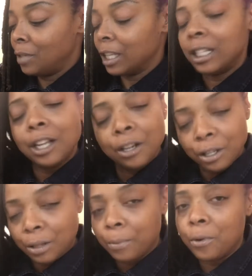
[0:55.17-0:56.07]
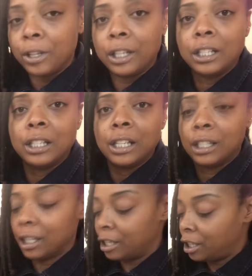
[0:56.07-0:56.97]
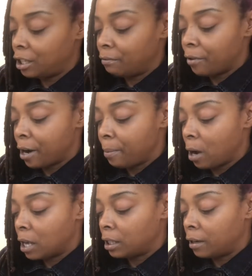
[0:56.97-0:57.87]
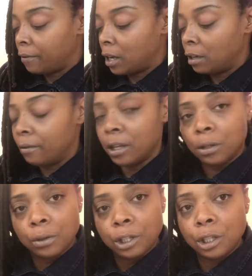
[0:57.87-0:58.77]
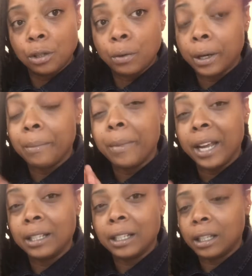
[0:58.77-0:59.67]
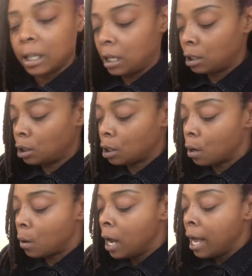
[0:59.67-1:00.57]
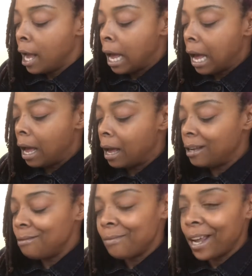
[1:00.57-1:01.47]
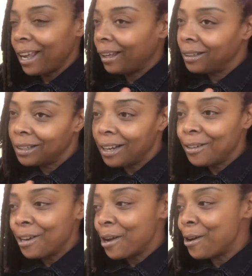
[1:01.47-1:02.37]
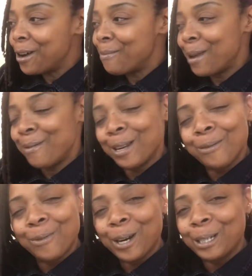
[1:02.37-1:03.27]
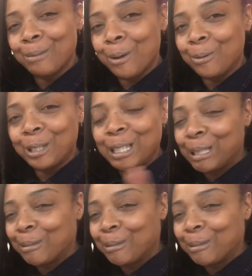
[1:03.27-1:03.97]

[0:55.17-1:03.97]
continue to support this sis, because she's a very positive individual. She's doing amazing things. So you may, I don't know, it may be in the works. Maybe we'll see